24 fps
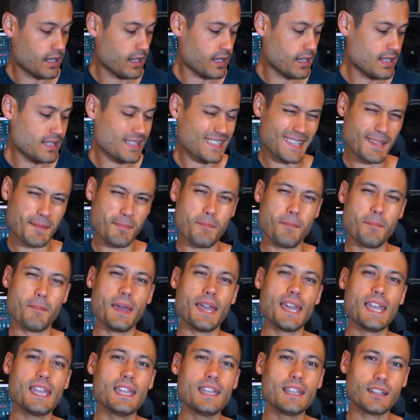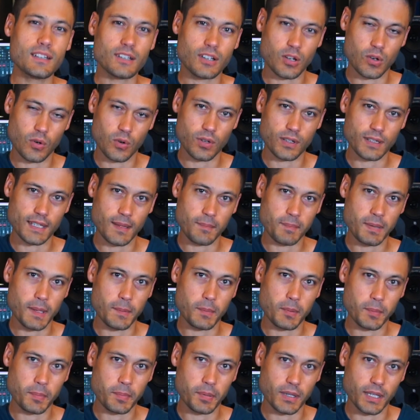Is the main chord that
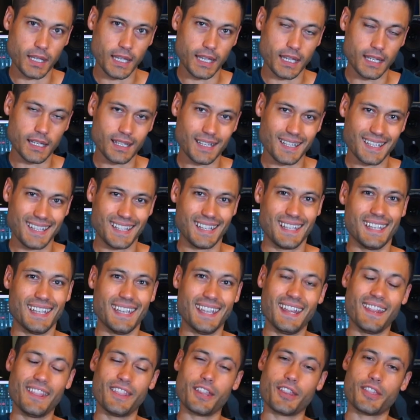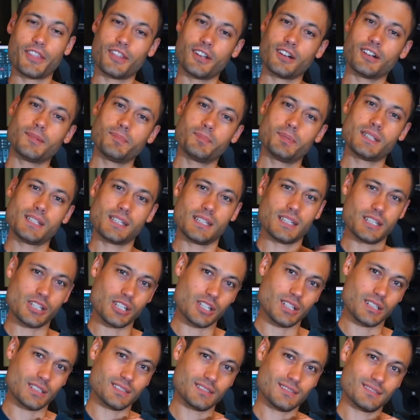people play in the 3rd
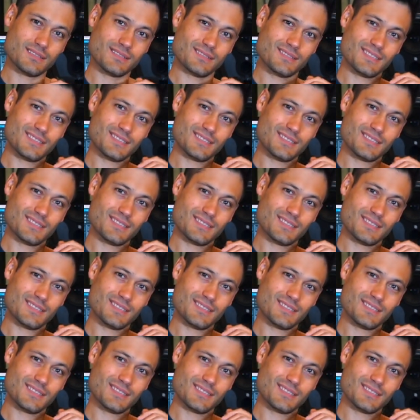position